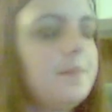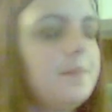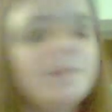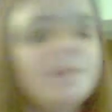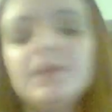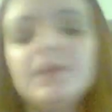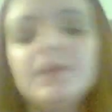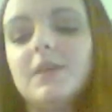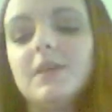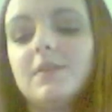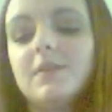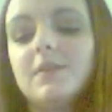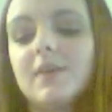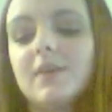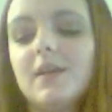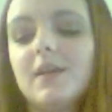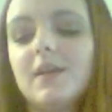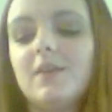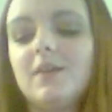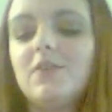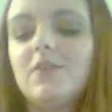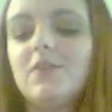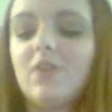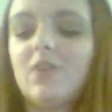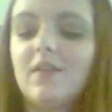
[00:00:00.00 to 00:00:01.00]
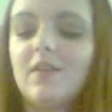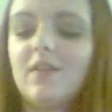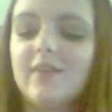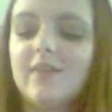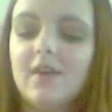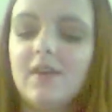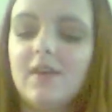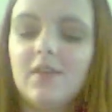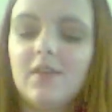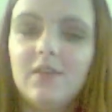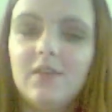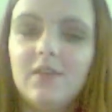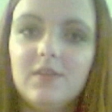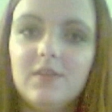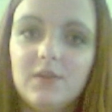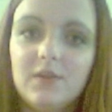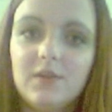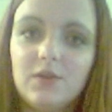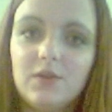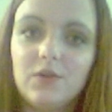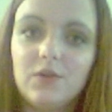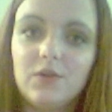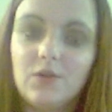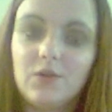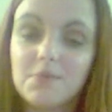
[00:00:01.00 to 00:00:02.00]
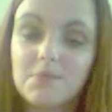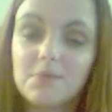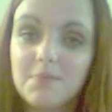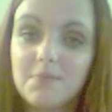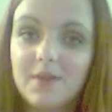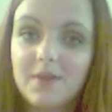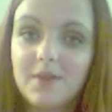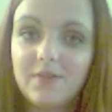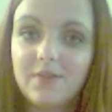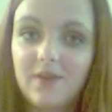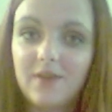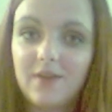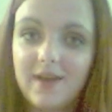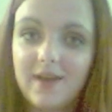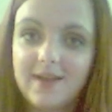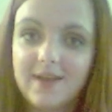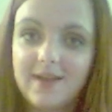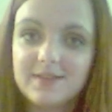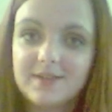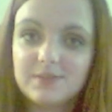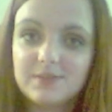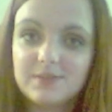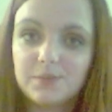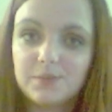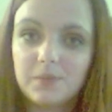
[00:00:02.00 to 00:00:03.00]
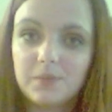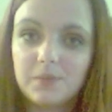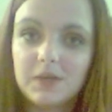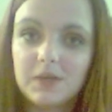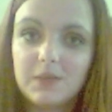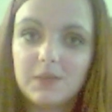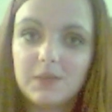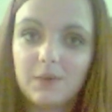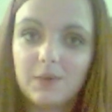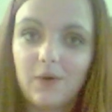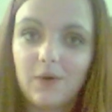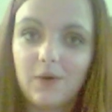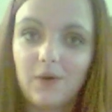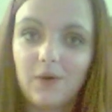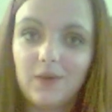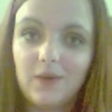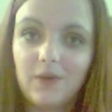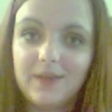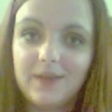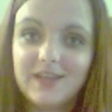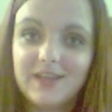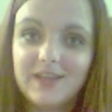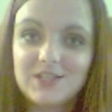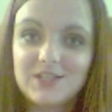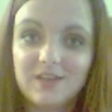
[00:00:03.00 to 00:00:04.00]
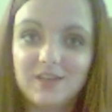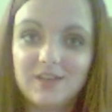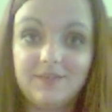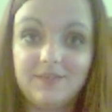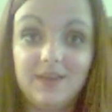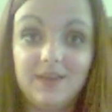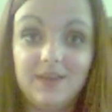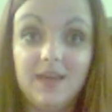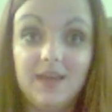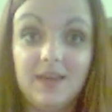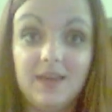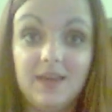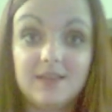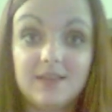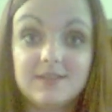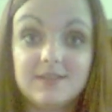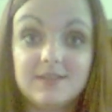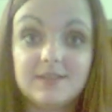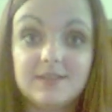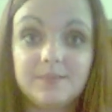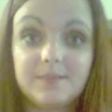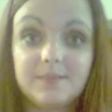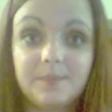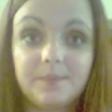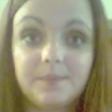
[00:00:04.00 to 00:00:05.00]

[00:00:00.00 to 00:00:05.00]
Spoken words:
He said, Chantel, your mother has what you would call HIV/AIDS.